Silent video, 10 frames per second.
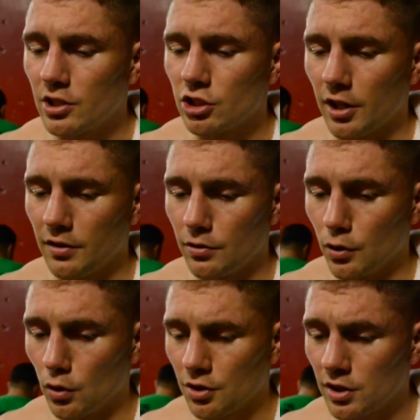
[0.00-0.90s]
enjoying the
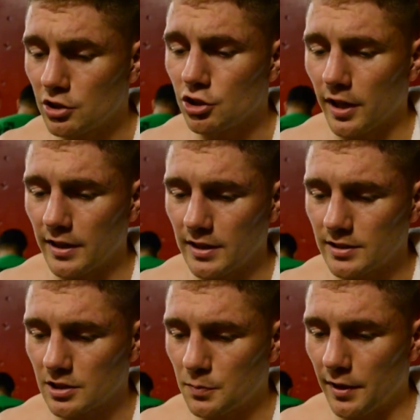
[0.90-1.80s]
road, enjoying
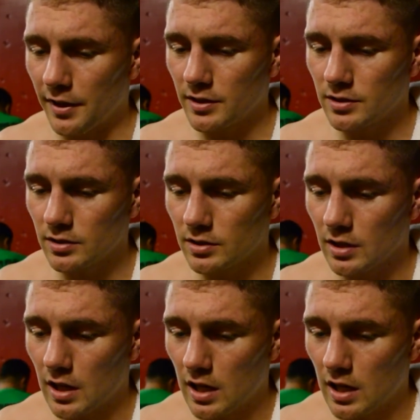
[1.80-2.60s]
these experiences.